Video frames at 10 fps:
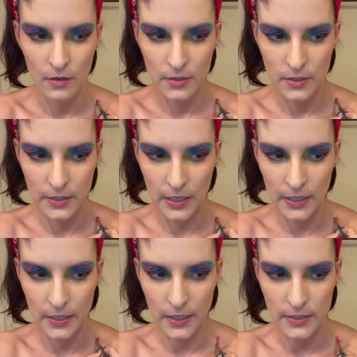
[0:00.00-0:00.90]

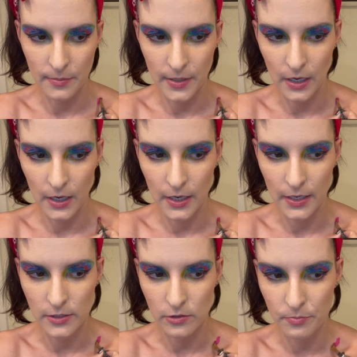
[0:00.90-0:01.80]
tie-dyes on my
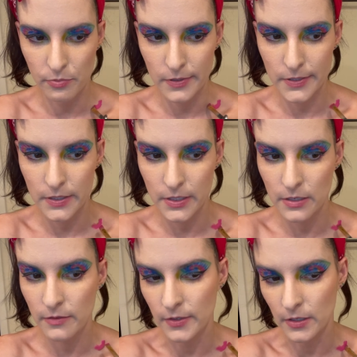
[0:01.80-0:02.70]
eyes are pretty
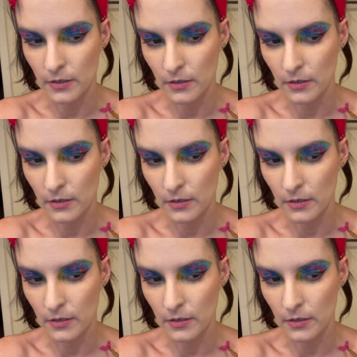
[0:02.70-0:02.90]
even.